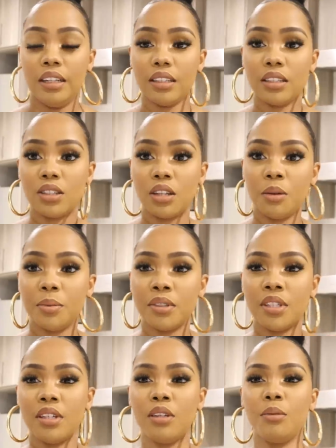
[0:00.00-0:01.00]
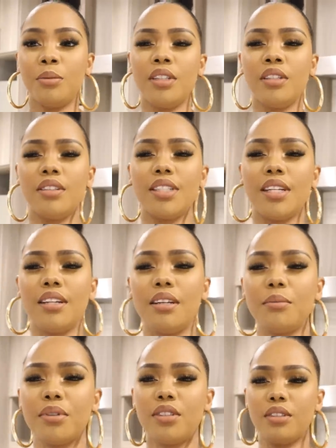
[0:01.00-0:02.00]
This top is a little bit
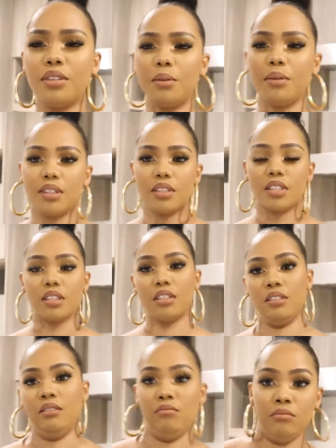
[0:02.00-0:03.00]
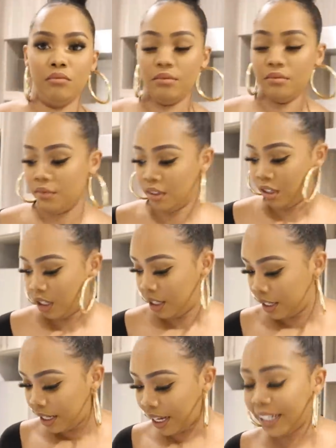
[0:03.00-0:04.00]
irritating, but you know it's
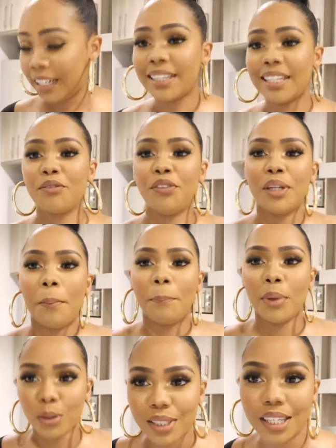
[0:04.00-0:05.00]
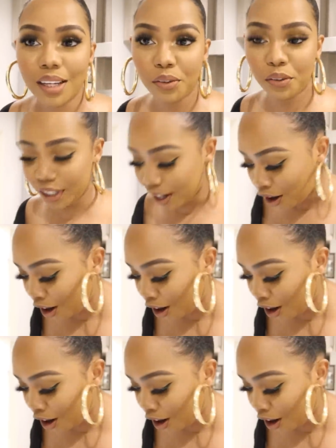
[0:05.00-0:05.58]
anything for the beauty, for the